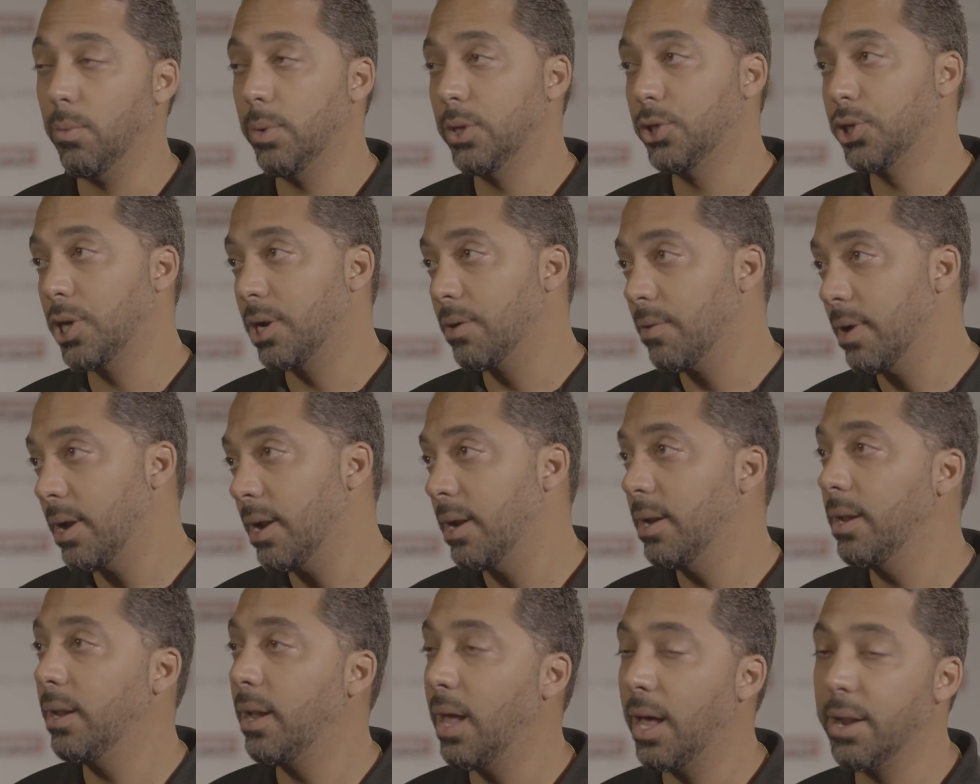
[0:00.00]
We
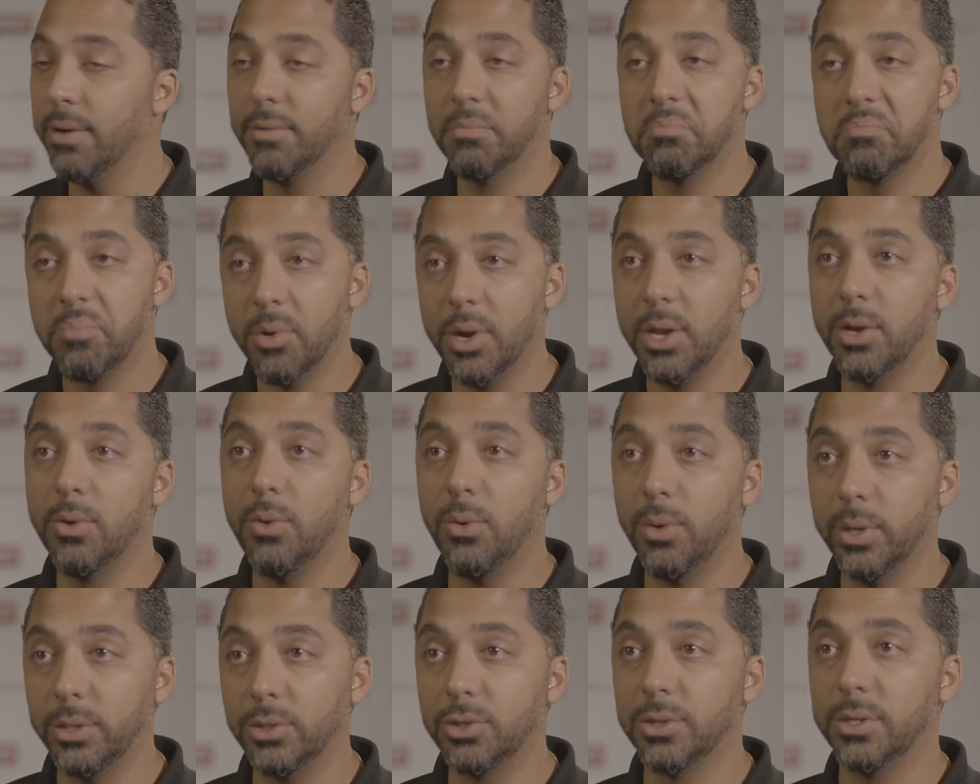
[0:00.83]
generated a lot of pretty
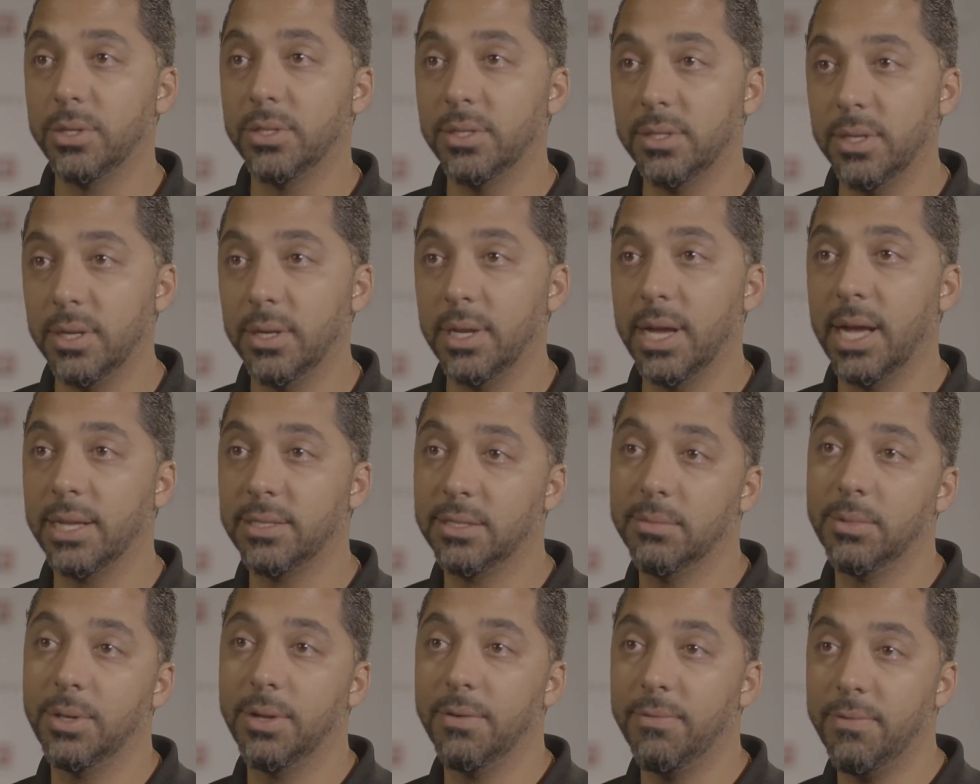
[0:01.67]
cool interest and
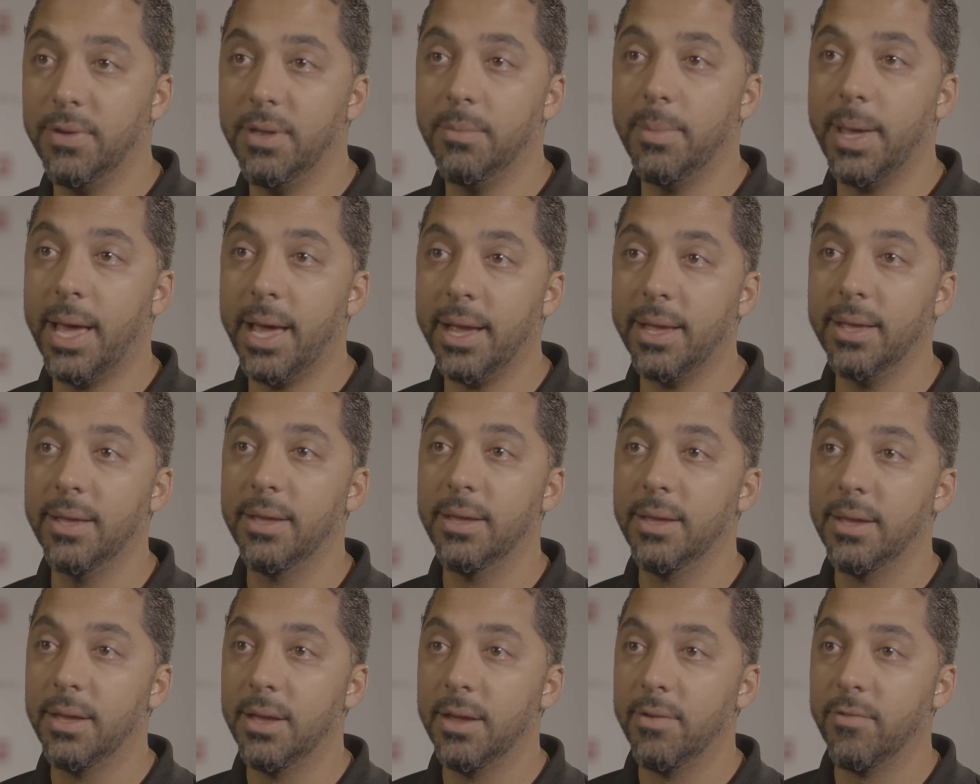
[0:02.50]
got some good feedback
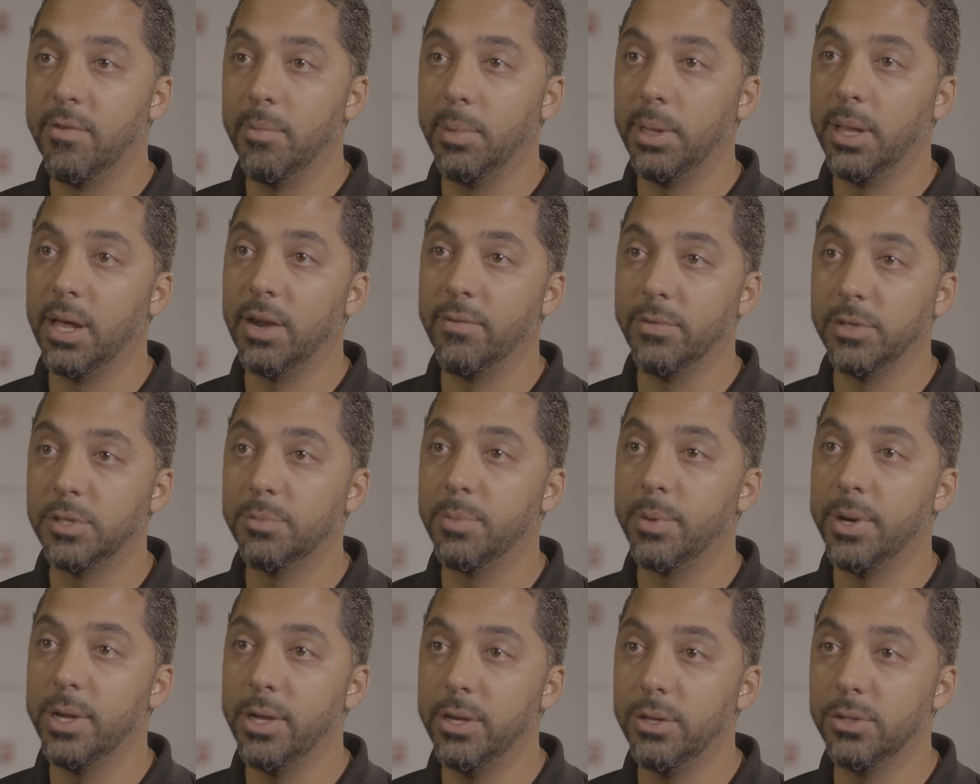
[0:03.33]
from a lot of
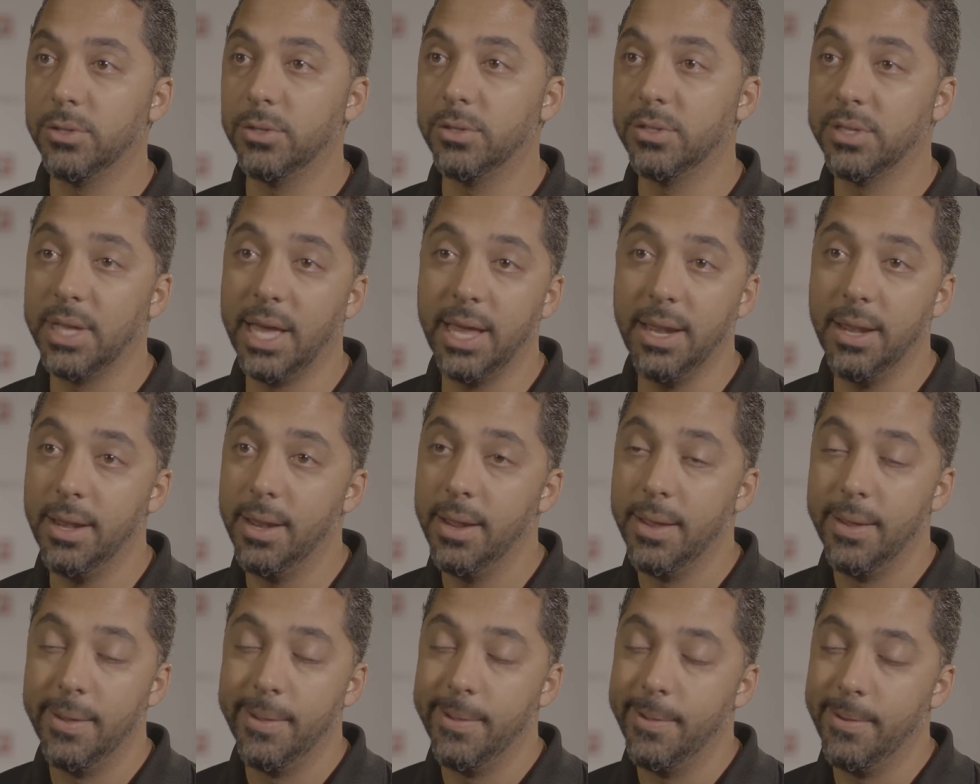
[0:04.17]
Esprit users that
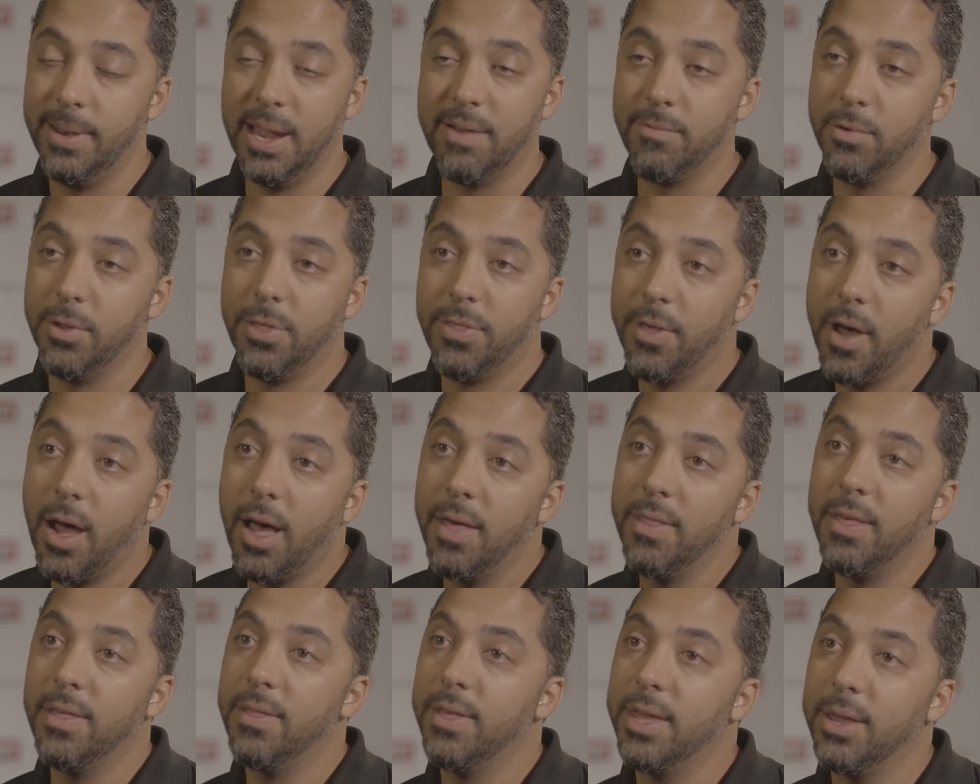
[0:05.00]
never
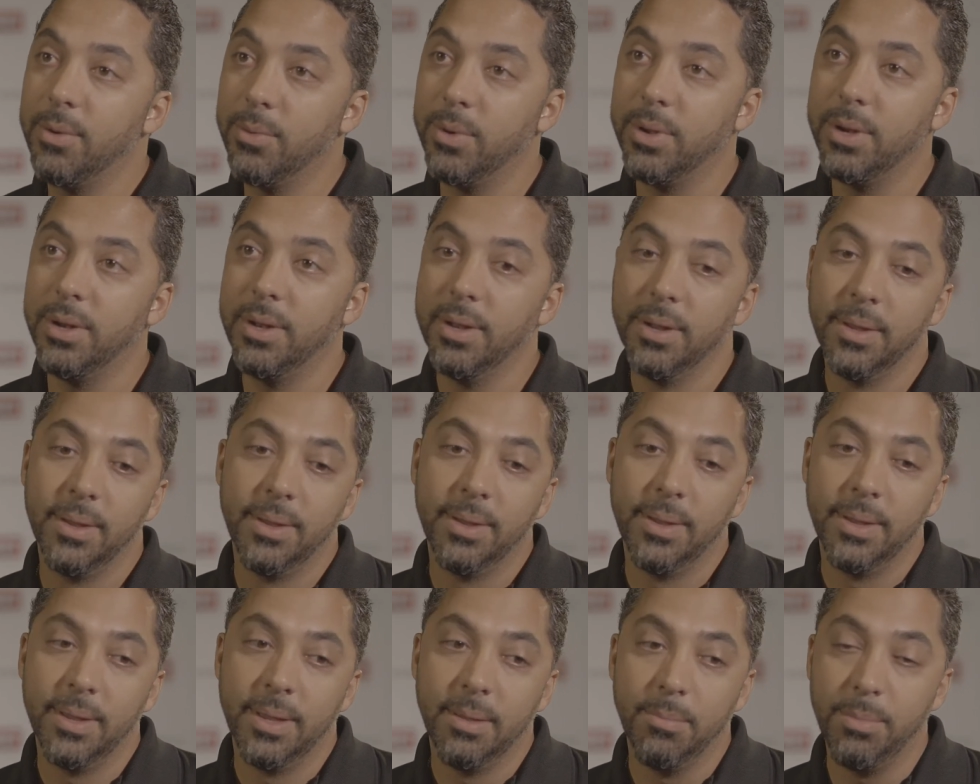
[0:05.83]
thought that they would
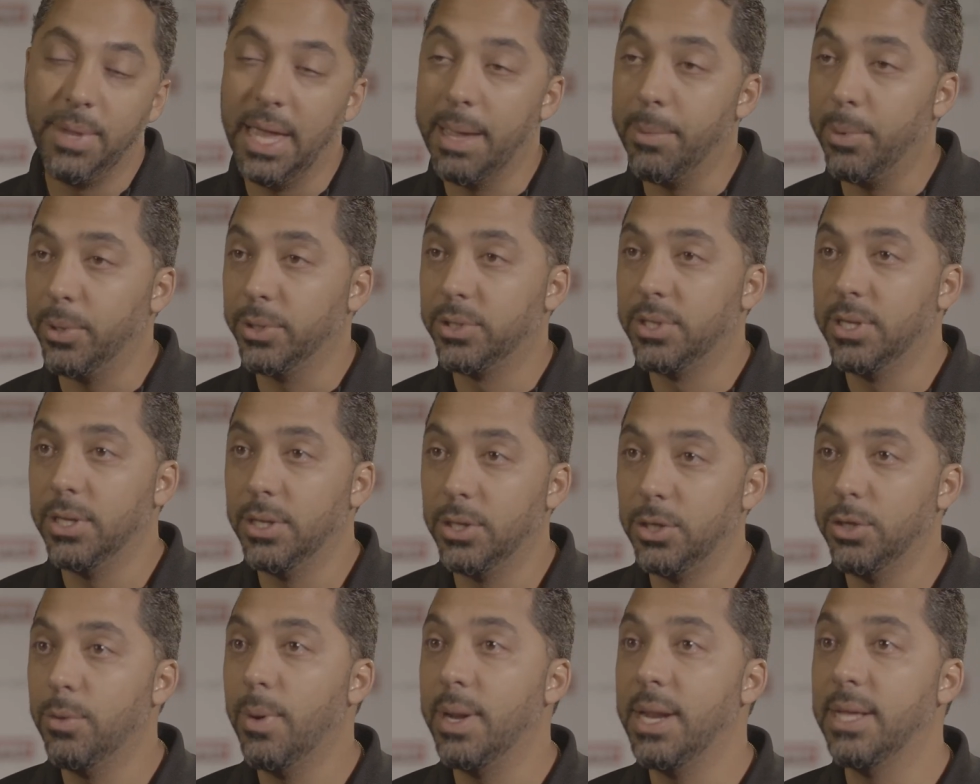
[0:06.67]
be able to
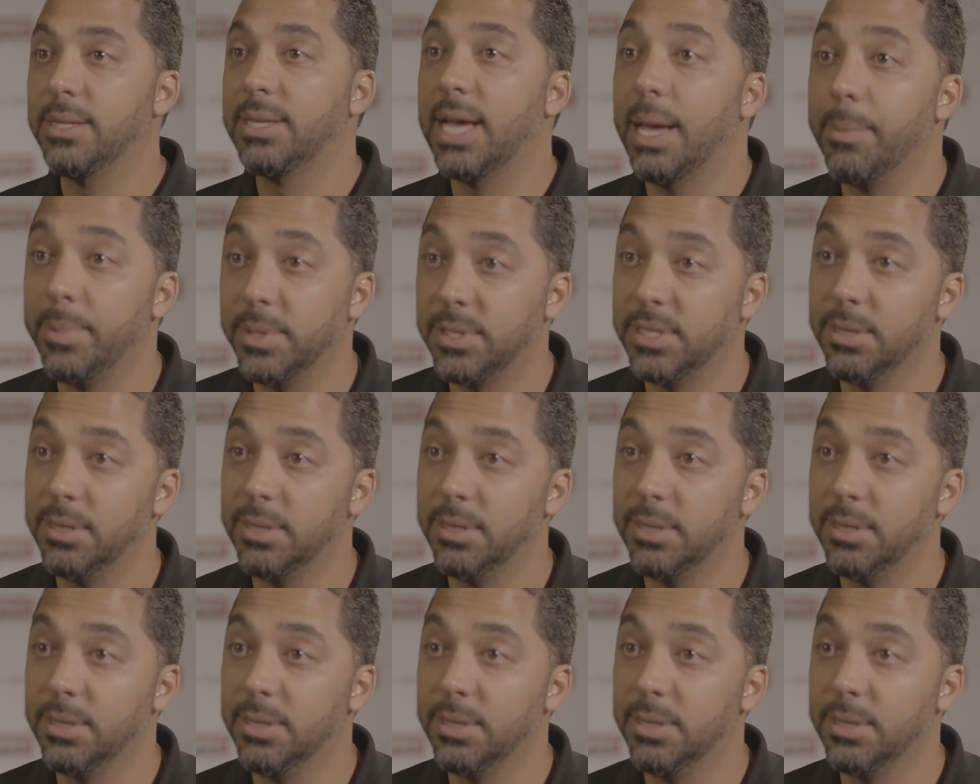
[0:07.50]
do any type of